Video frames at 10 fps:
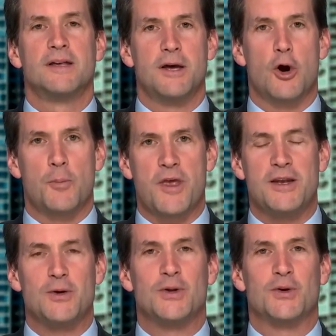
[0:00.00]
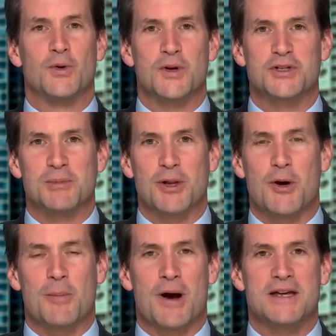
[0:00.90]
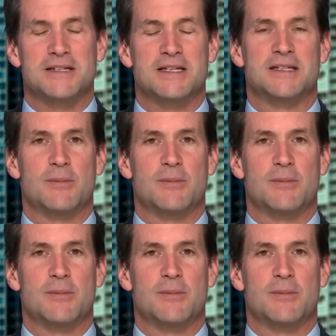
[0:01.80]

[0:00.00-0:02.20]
You hope they do it through the whistleblower process.